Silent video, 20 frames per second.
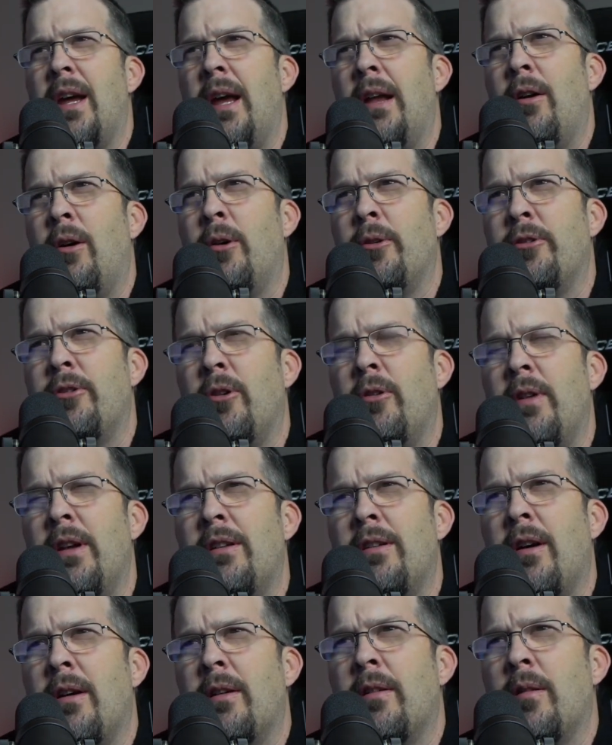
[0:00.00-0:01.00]
and also they
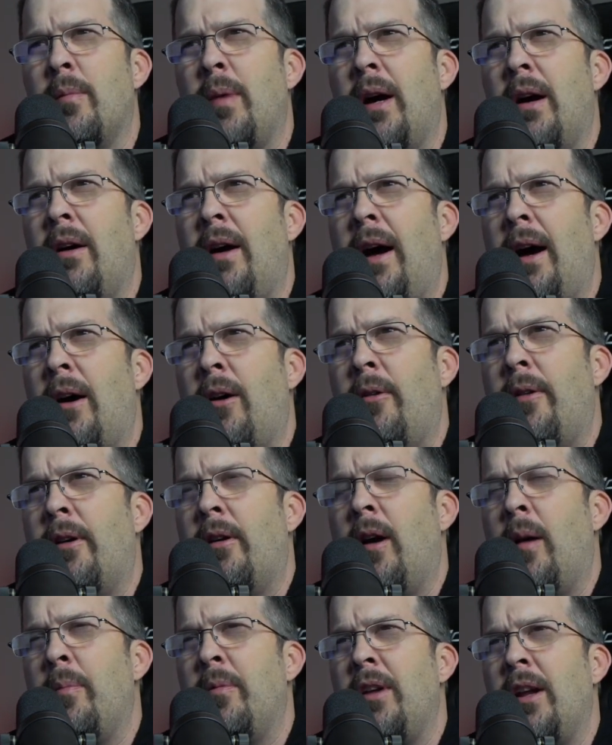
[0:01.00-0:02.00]
talked about how they're
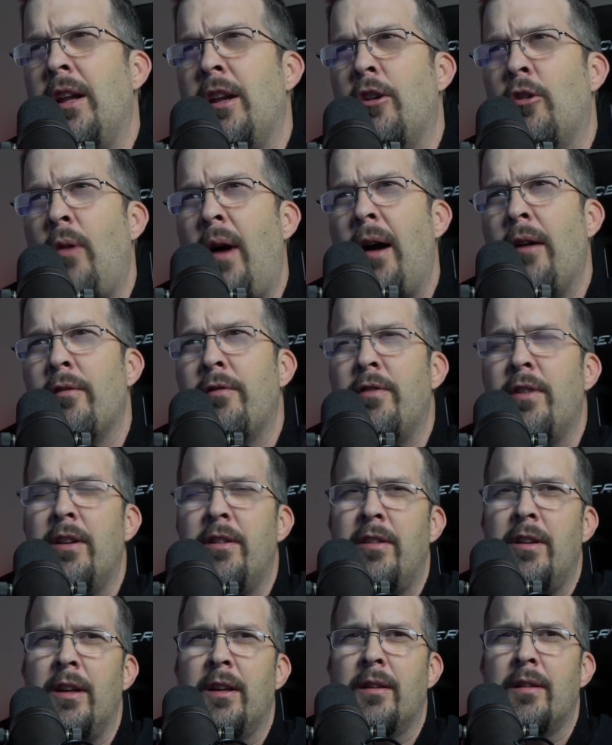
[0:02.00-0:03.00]
updating ground
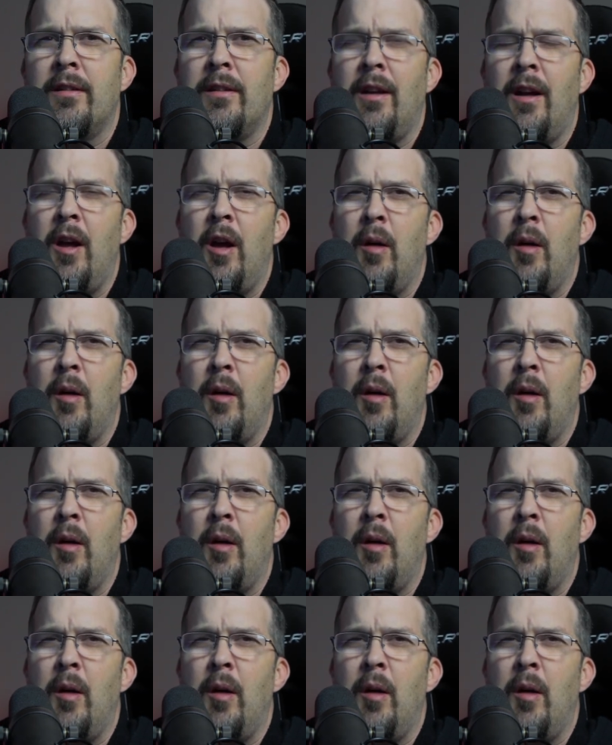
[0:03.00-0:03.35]
physics,